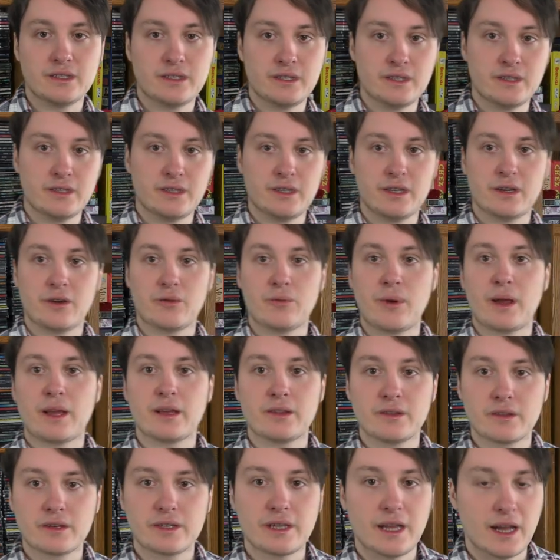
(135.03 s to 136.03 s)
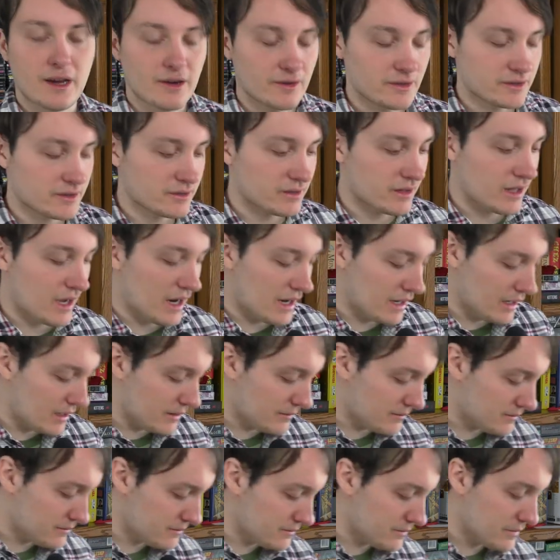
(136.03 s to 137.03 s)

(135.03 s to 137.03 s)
to the regular character lineup.